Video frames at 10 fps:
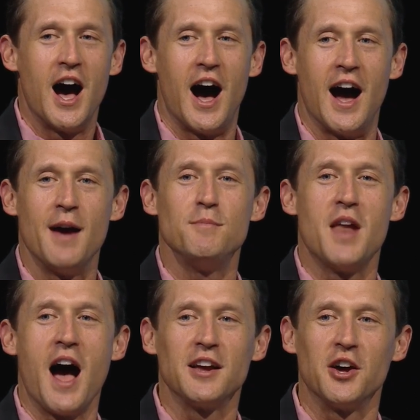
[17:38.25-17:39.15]
I'm
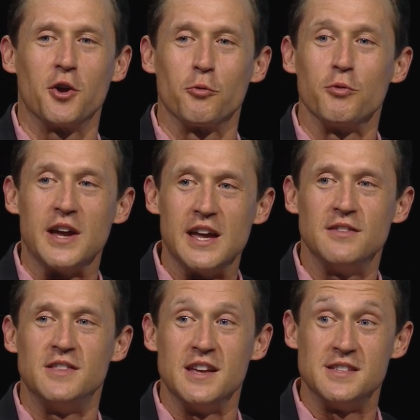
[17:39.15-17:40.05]
not gonna
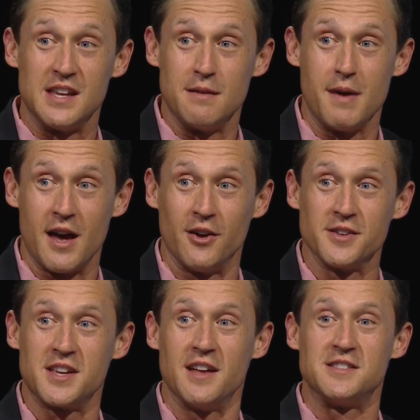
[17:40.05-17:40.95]
read these
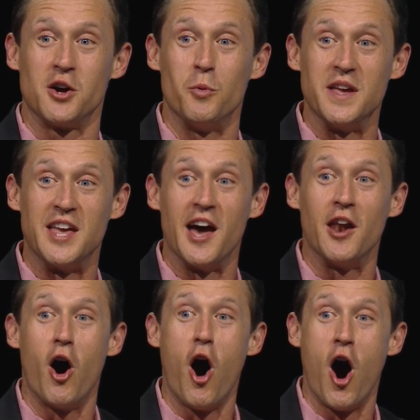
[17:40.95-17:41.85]
emails until we get
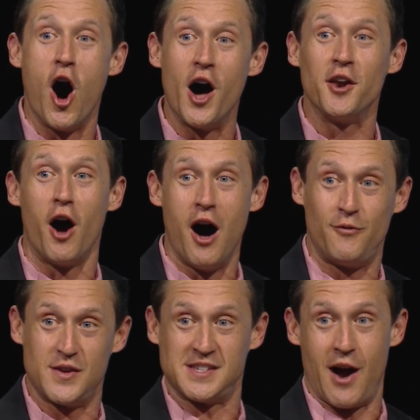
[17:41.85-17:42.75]
on
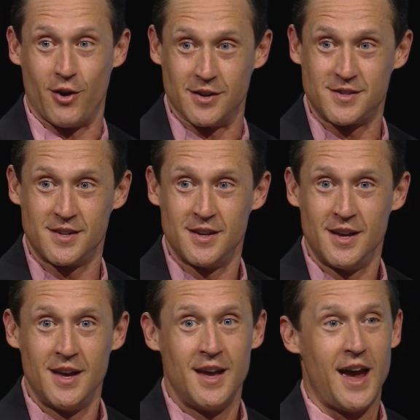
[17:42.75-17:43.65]
office hours.
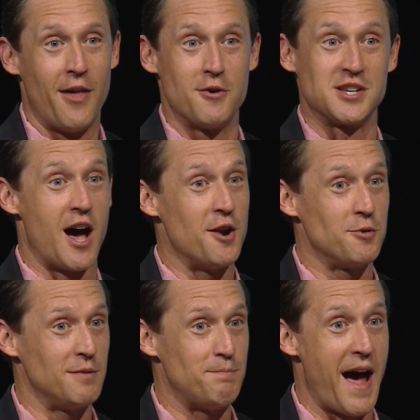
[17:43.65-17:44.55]
And there's
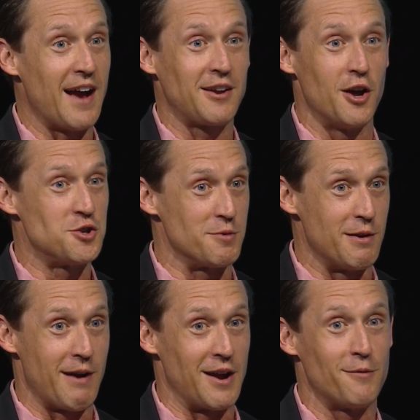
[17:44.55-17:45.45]
100
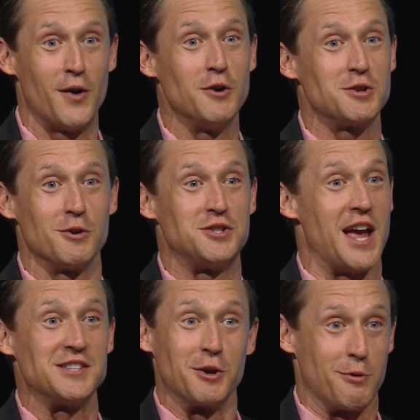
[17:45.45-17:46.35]
backcountry folks who are
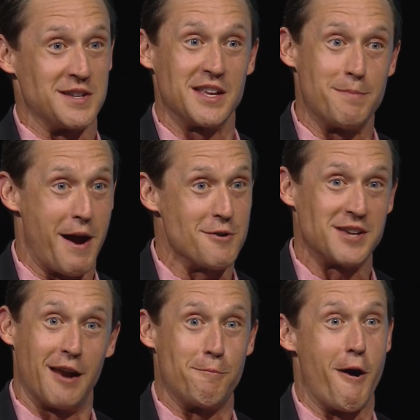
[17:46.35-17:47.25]
chasing grizzly bears
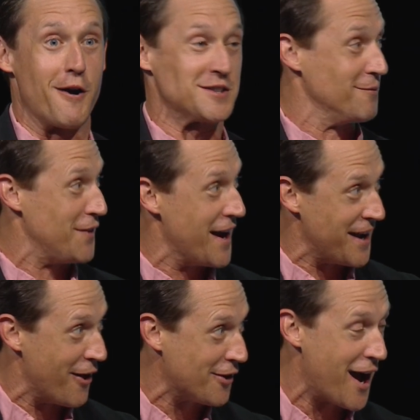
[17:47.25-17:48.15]
out of parks and flying
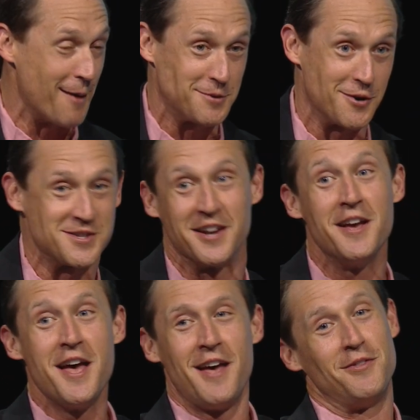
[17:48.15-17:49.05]
helicopters, and
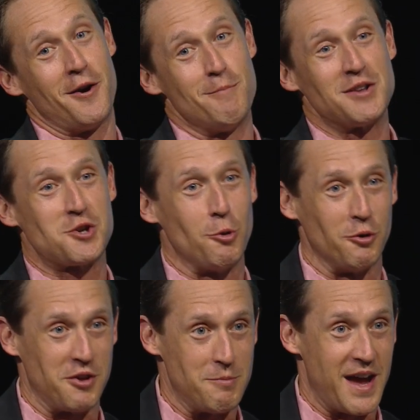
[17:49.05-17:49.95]
they're much
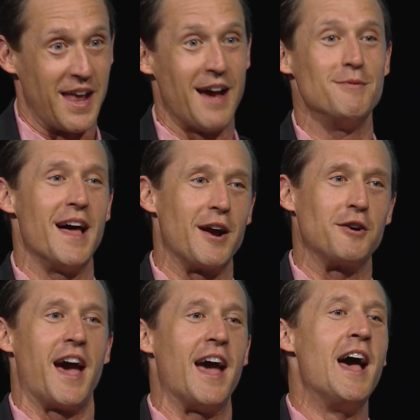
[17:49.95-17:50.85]
cooler than me. And I'm like,
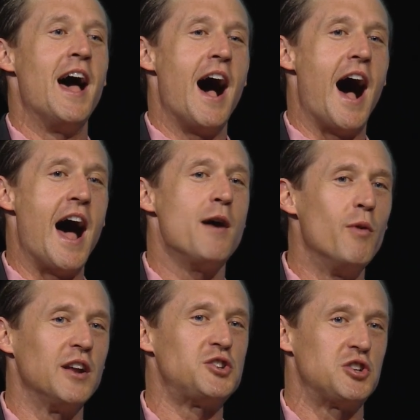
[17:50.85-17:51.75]
okay, I
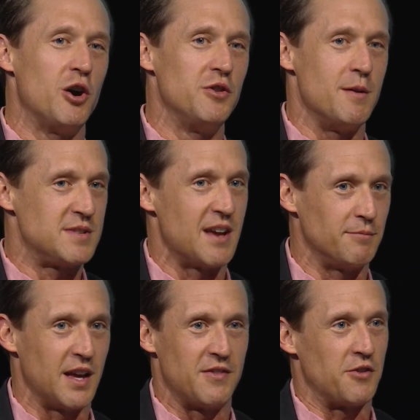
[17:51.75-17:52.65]
want to show them
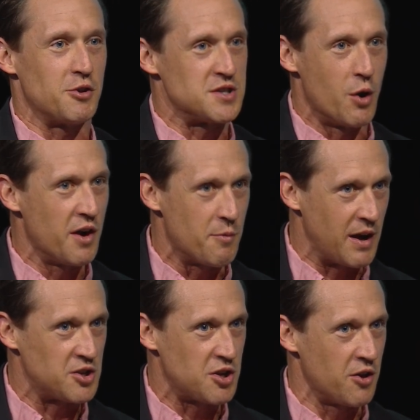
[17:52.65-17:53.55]
something that there's no other way
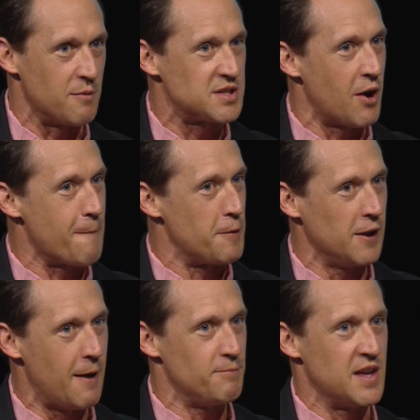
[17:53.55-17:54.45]
to show them. So I
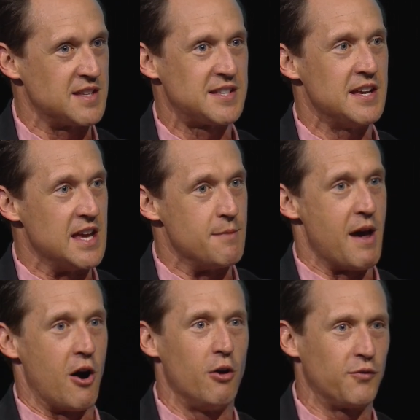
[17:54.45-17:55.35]
pull up this
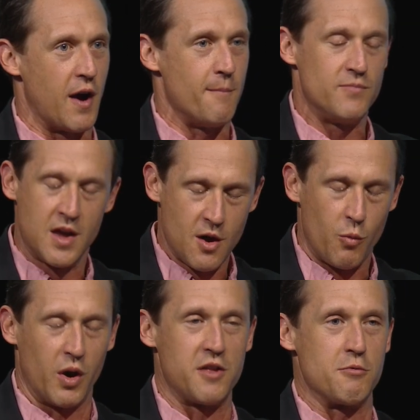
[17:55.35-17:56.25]
email from
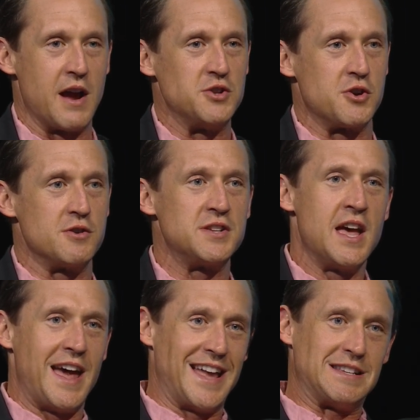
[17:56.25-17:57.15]
one of the Rangers.
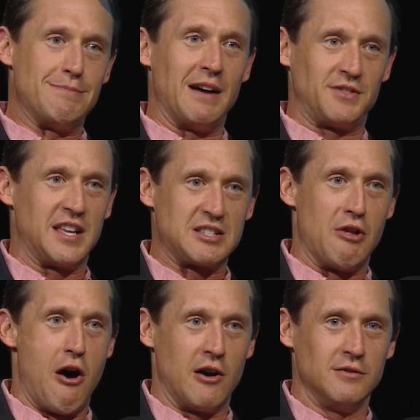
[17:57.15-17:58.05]
It's about this
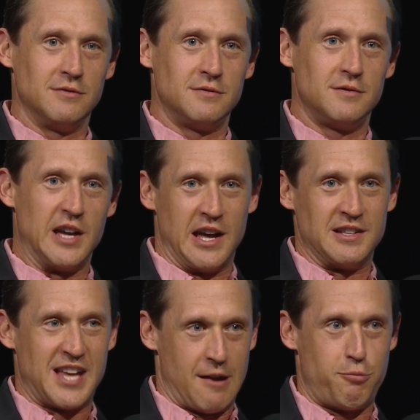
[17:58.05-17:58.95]
long in
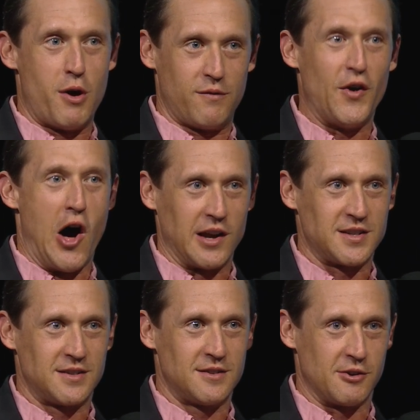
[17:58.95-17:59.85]
10-point
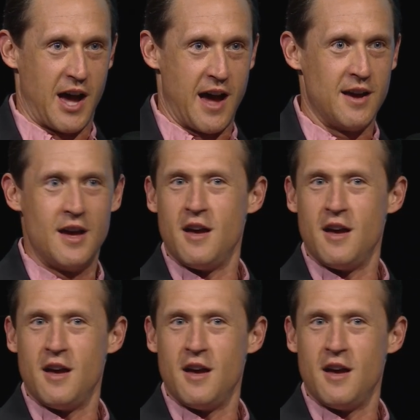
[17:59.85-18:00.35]
font, okay?